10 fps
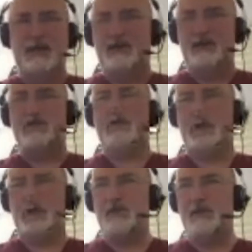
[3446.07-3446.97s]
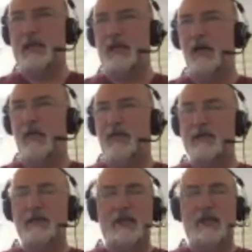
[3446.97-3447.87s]
get too emotional that
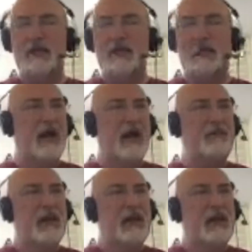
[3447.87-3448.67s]
often. Um,